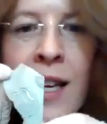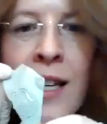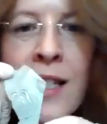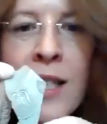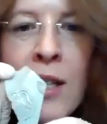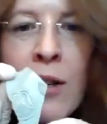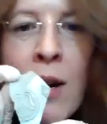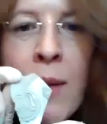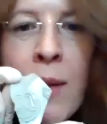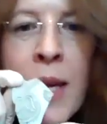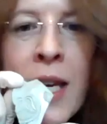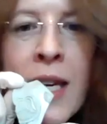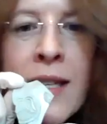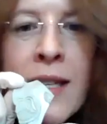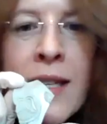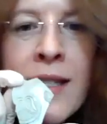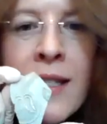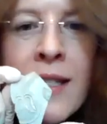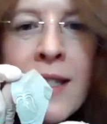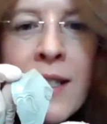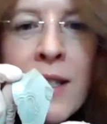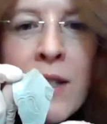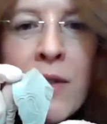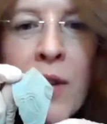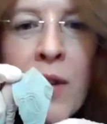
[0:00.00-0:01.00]
So, I mean,
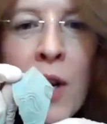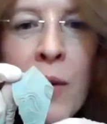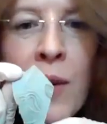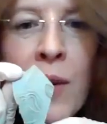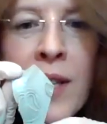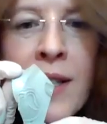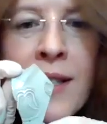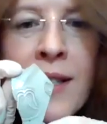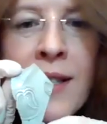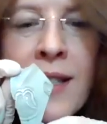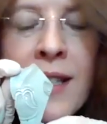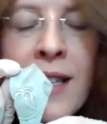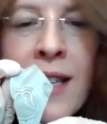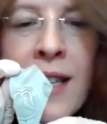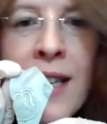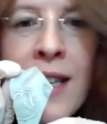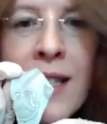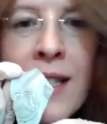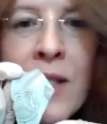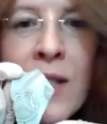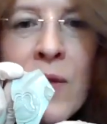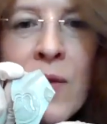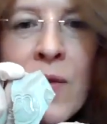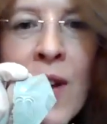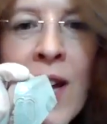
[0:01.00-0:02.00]

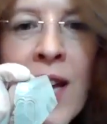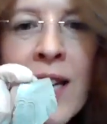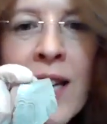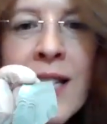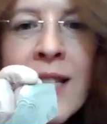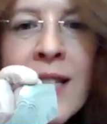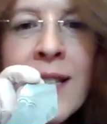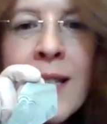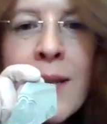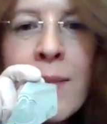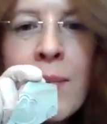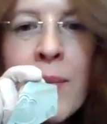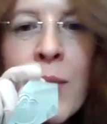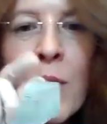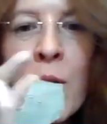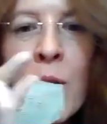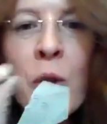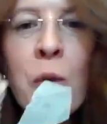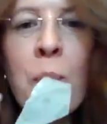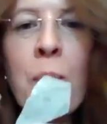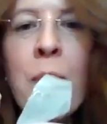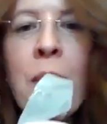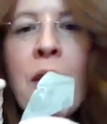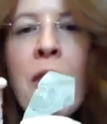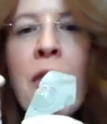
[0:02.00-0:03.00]
it's fairly
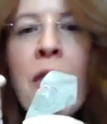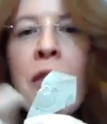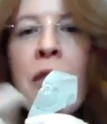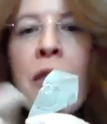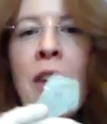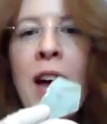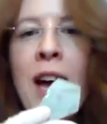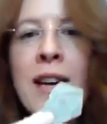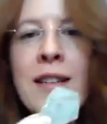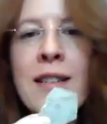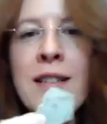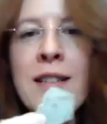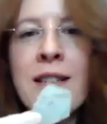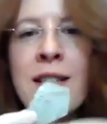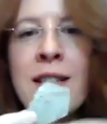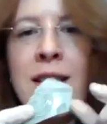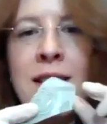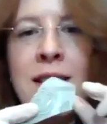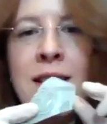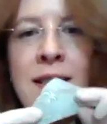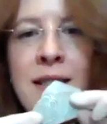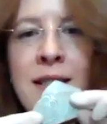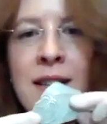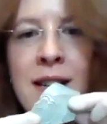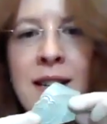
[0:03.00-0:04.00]
simple, but that
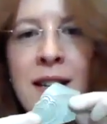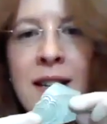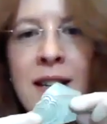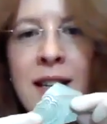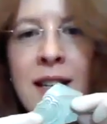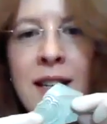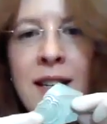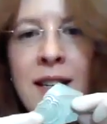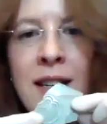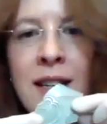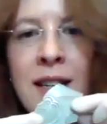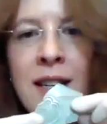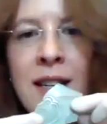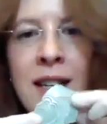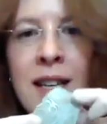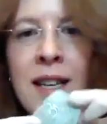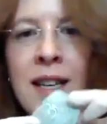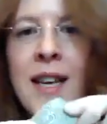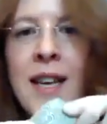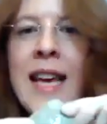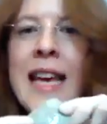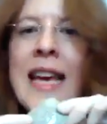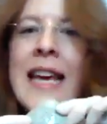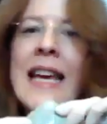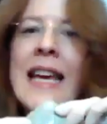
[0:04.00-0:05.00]
design
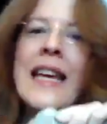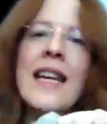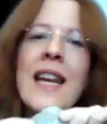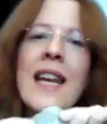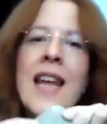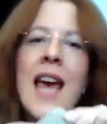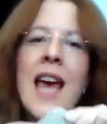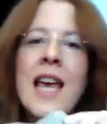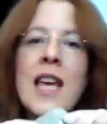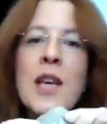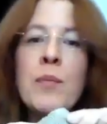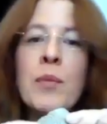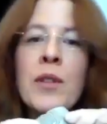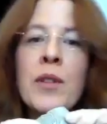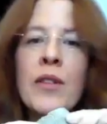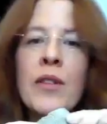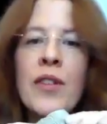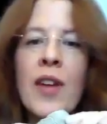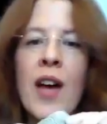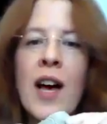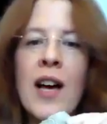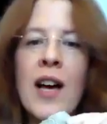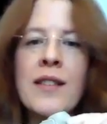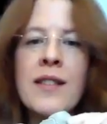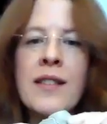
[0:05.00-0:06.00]

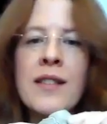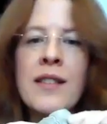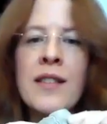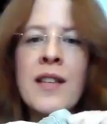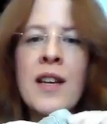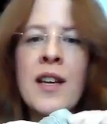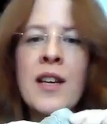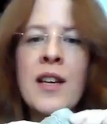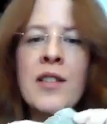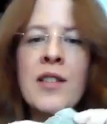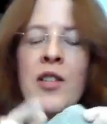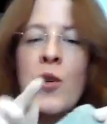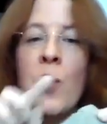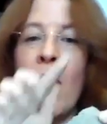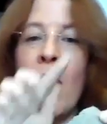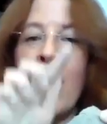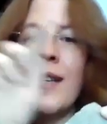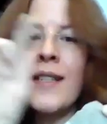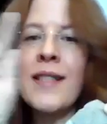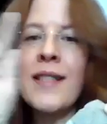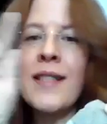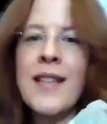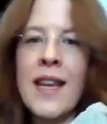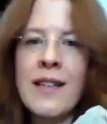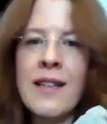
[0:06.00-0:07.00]
enables us to
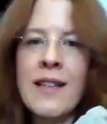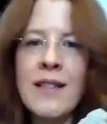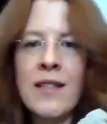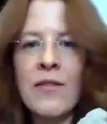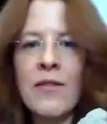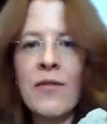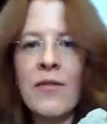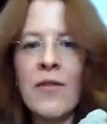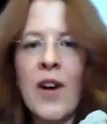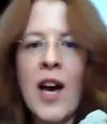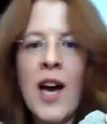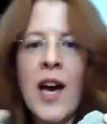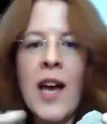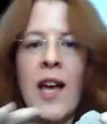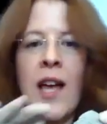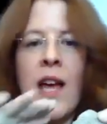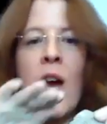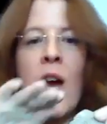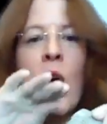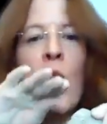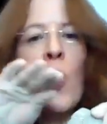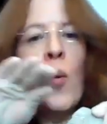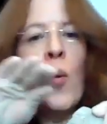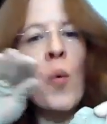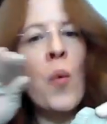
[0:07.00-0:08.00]
identify
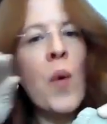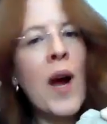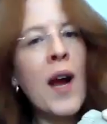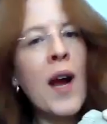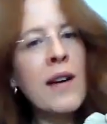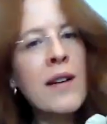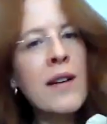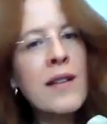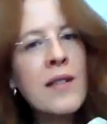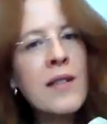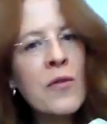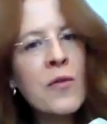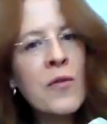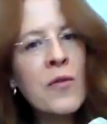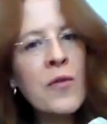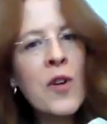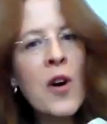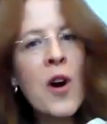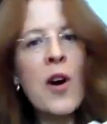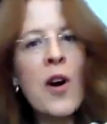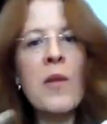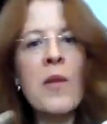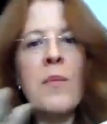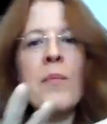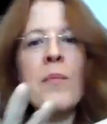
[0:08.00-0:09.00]
where it's
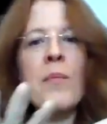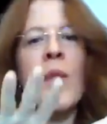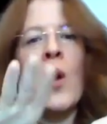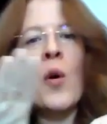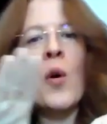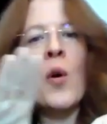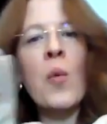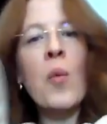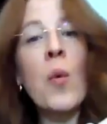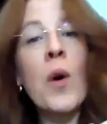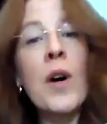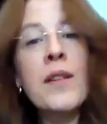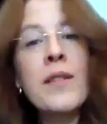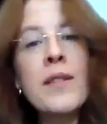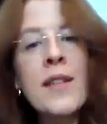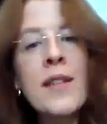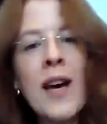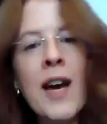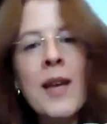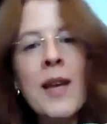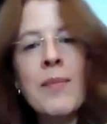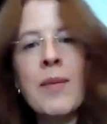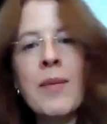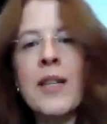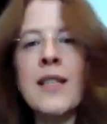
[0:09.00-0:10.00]
from, what
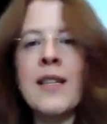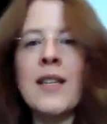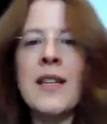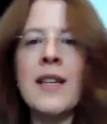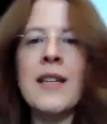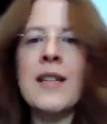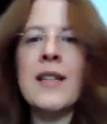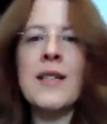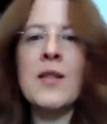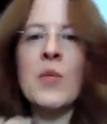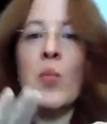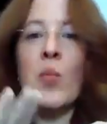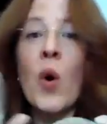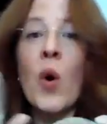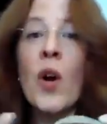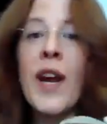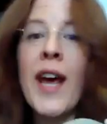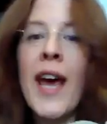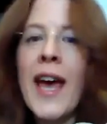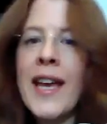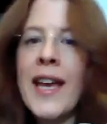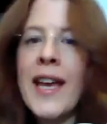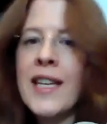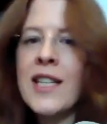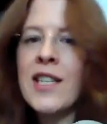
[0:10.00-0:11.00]
type it is, what
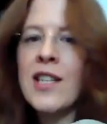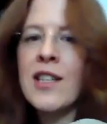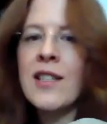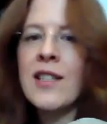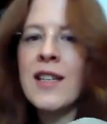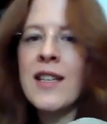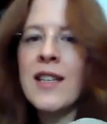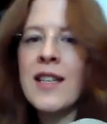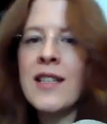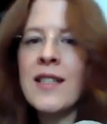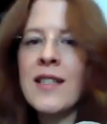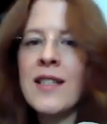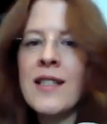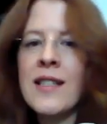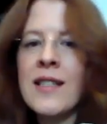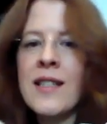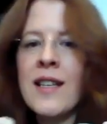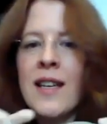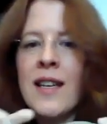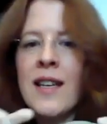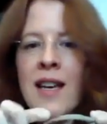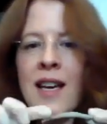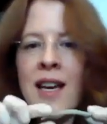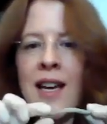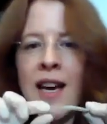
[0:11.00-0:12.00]
age it is,
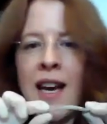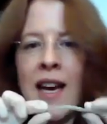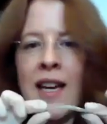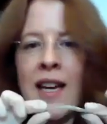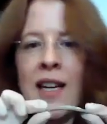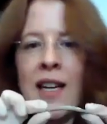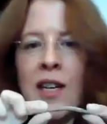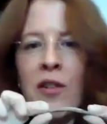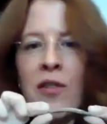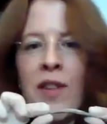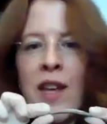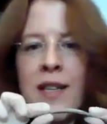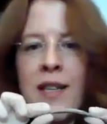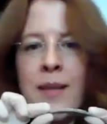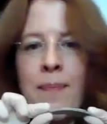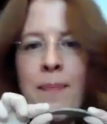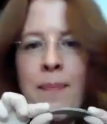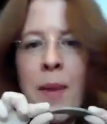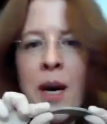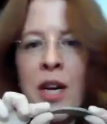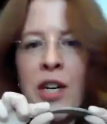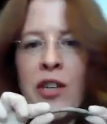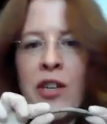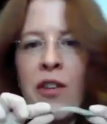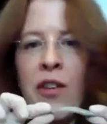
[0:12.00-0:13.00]
and look, that's
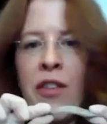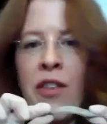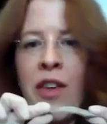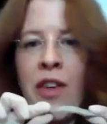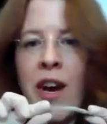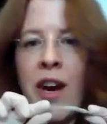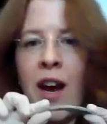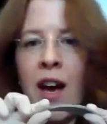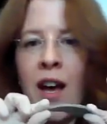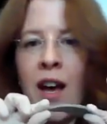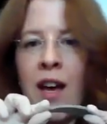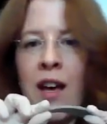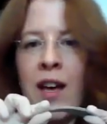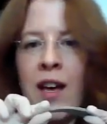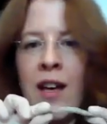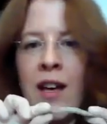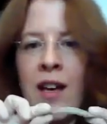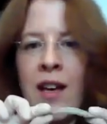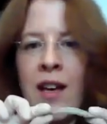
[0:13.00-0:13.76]
much thinner